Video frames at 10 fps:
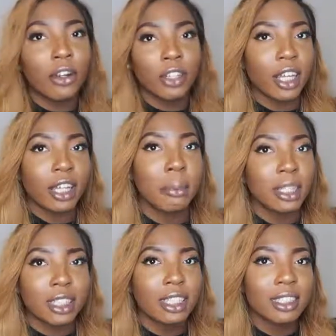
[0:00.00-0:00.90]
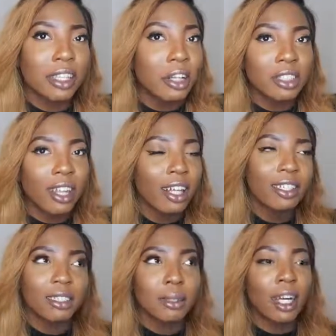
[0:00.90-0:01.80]
don't think anybody's gotten
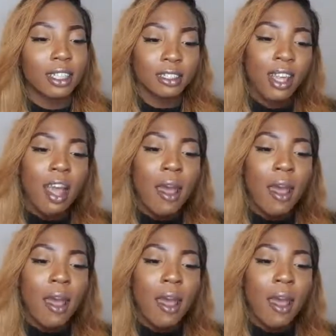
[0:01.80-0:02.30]
$10,000 to be honest.